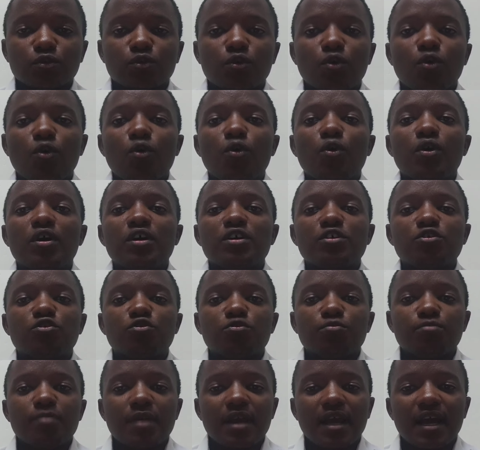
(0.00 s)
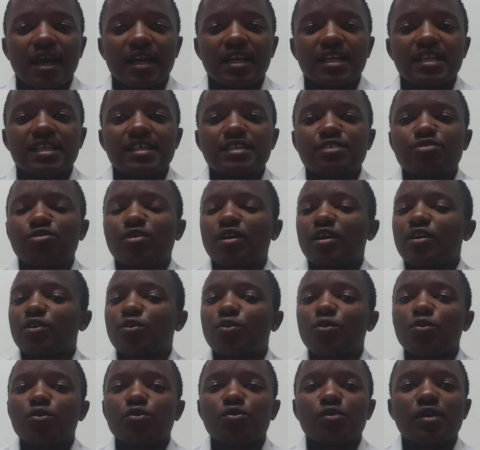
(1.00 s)
go into mechanics, you can
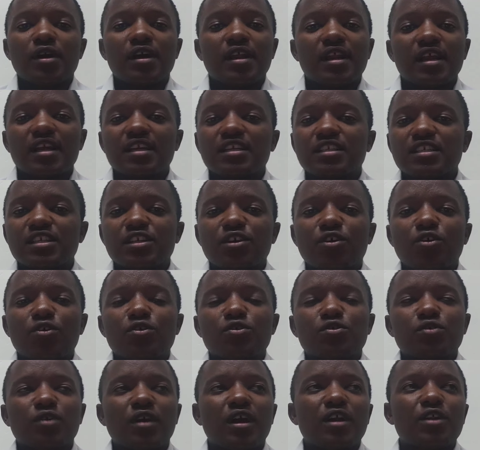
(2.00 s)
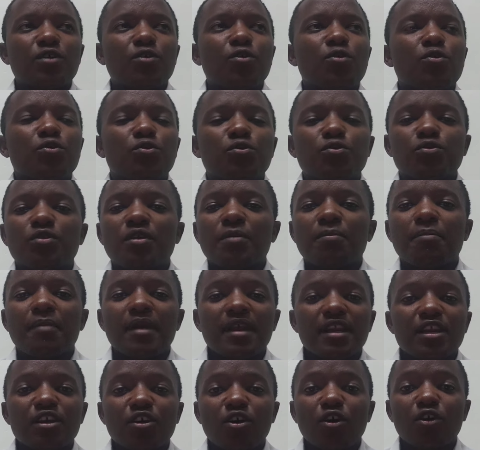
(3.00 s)
go to electricals, you can go to the
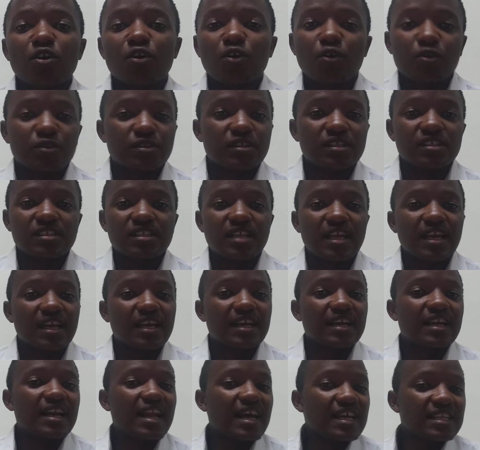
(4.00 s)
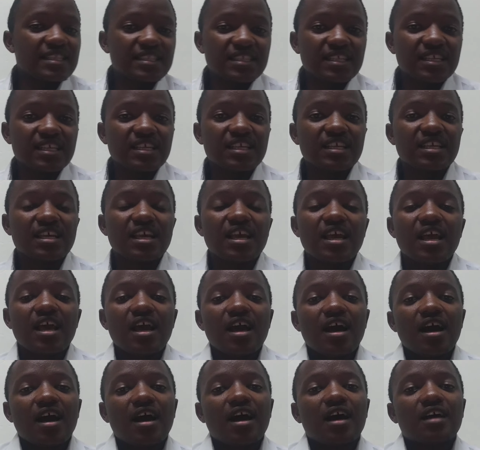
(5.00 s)
medical courses like nursing,
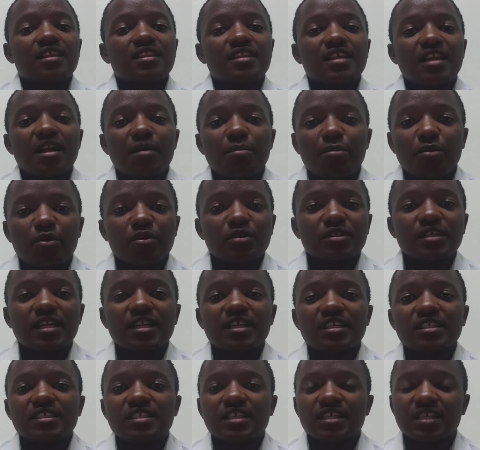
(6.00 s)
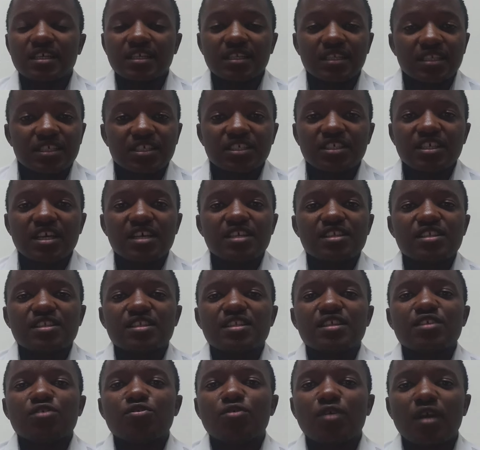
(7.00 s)
the laboratory
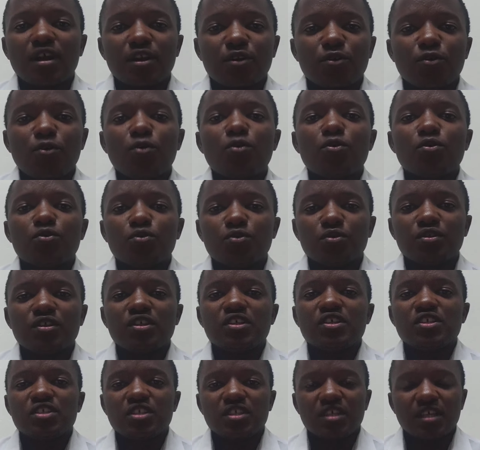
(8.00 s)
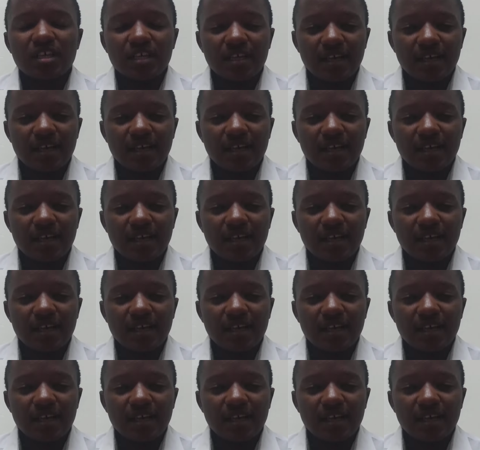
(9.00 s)
technicians. You can go to these